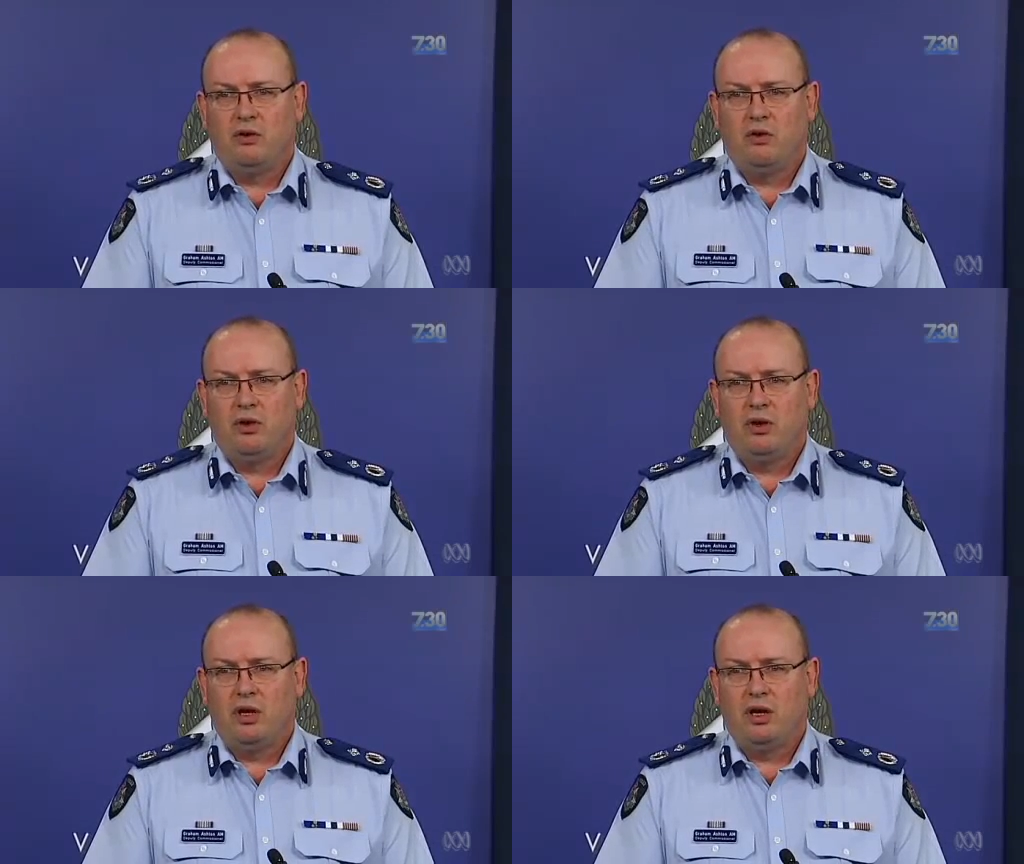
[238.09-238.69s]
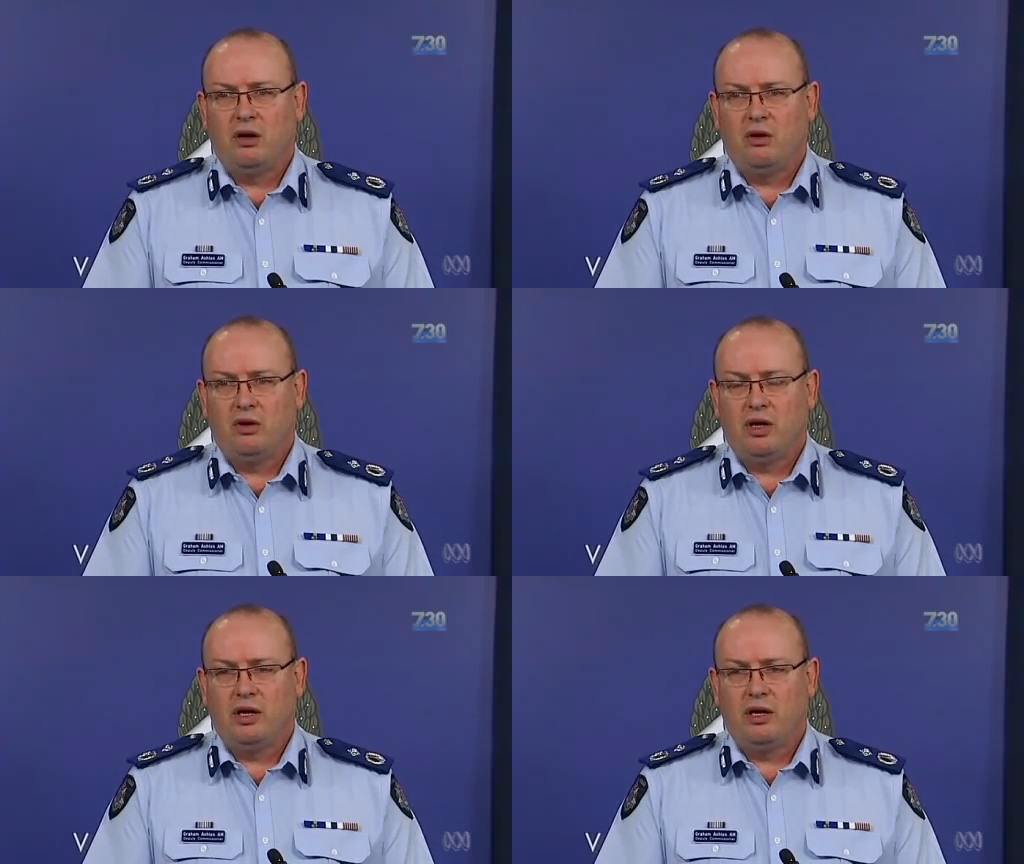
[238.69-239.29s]
on
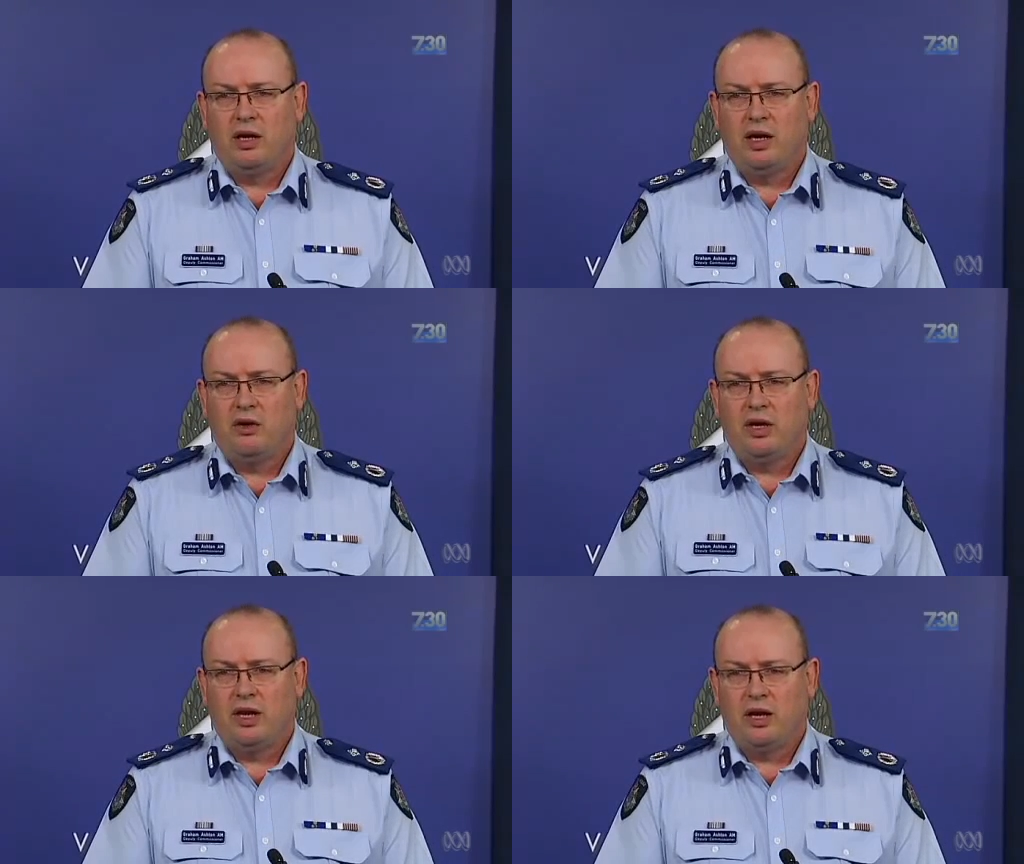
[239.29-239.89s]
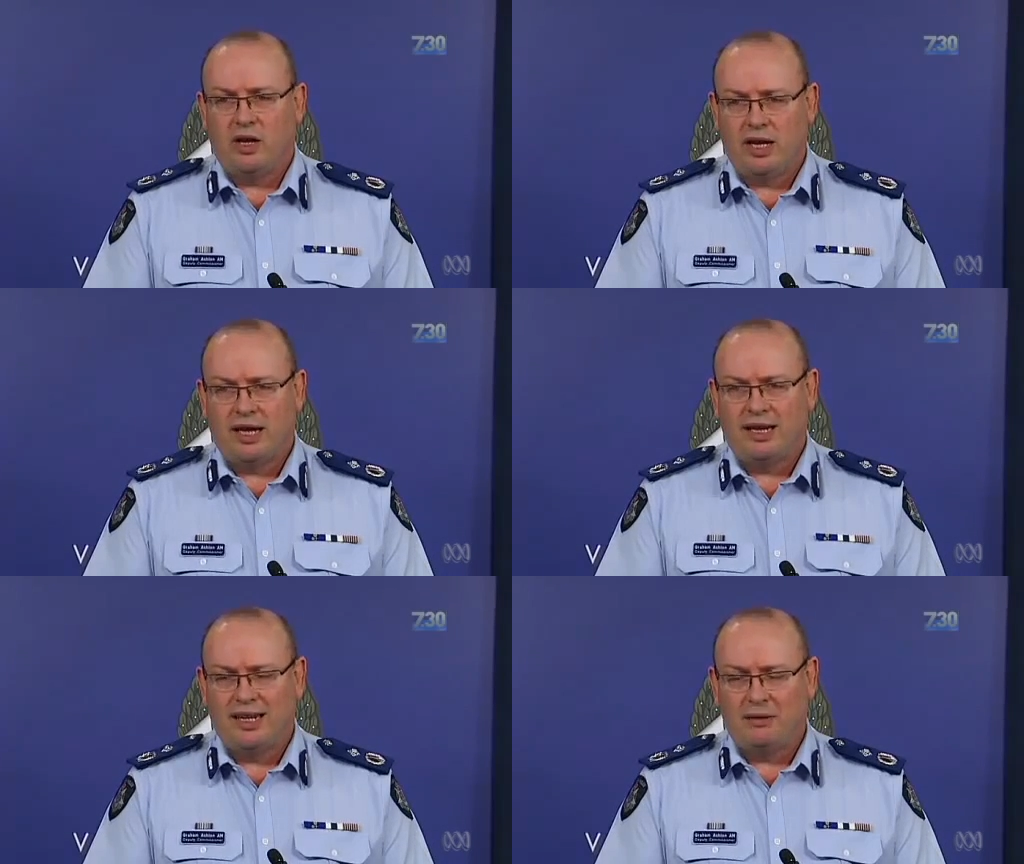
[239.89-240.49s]
an
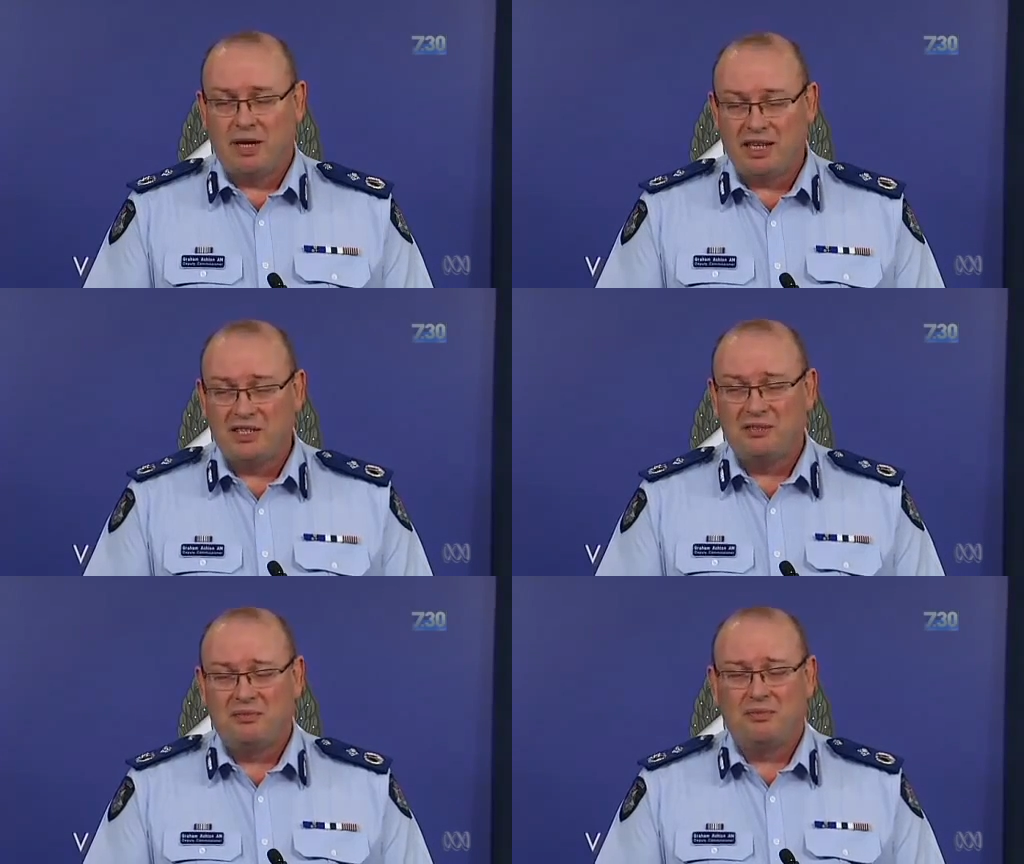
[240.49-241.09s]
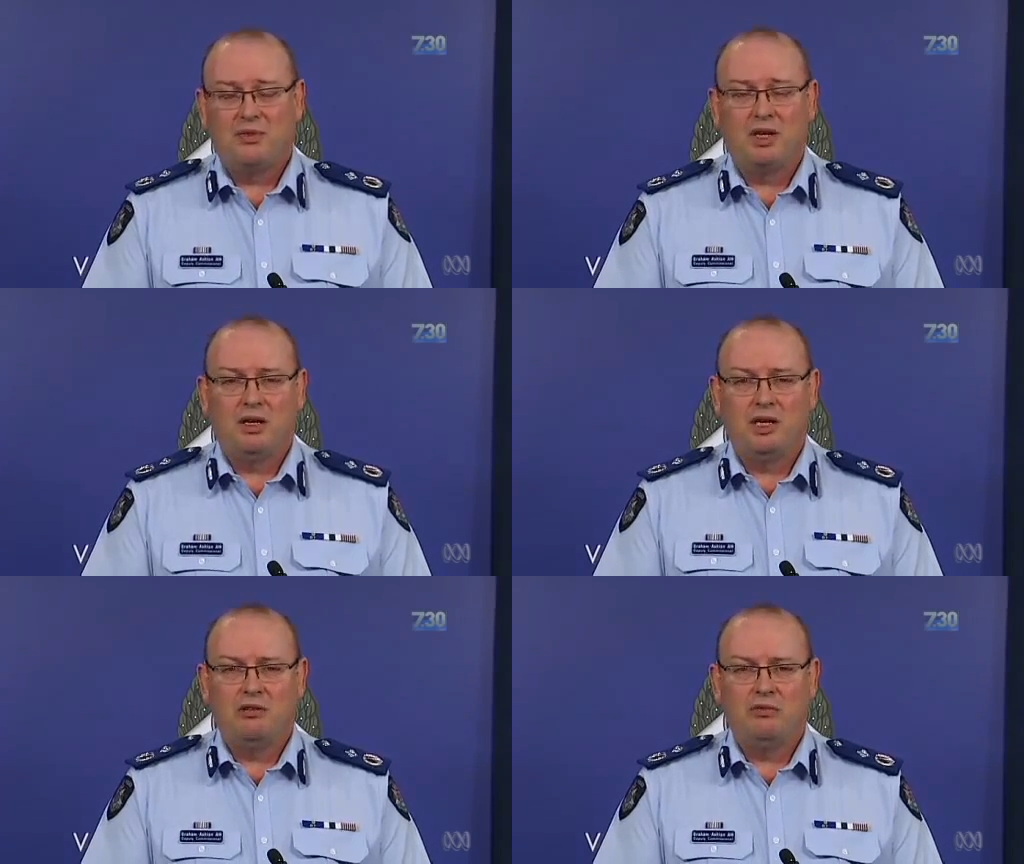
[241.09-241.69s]
A-League match
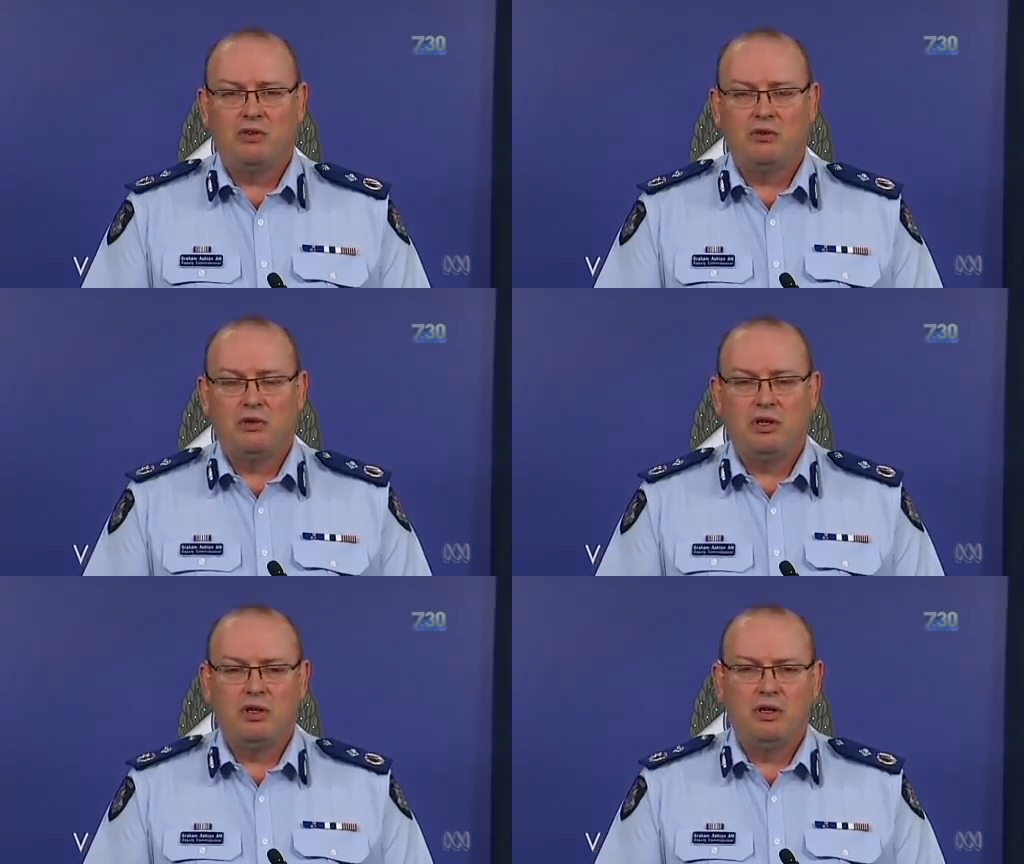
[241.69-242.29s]
here in Victoria.